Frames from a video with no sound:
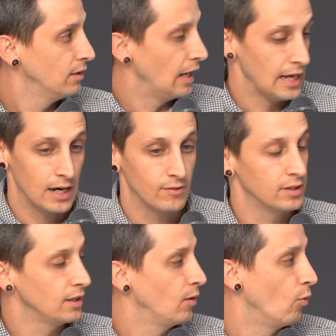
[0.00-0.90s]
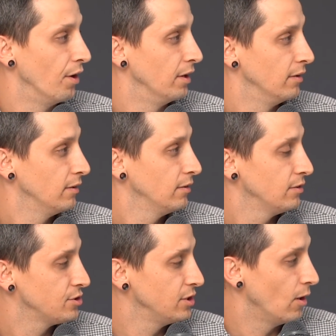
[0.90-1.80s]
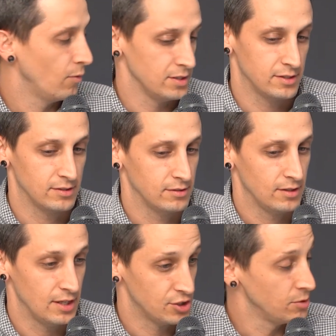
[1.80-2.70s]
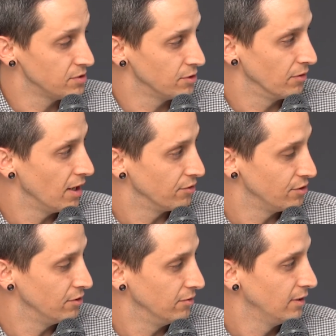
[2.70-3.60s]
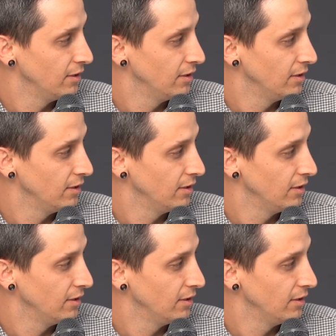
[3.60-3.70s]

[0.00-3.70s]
i had everything that i wanted she always and she was still there too